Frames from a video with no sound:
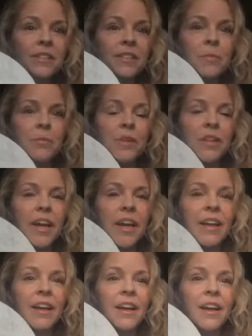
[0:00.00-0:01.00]
simple
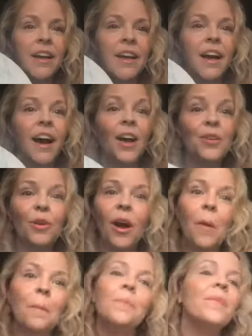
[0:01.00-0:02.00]
like a
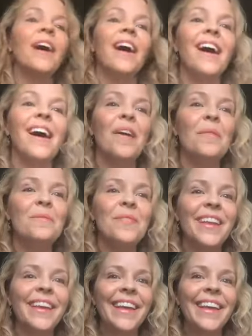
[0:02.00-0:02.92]
drum um,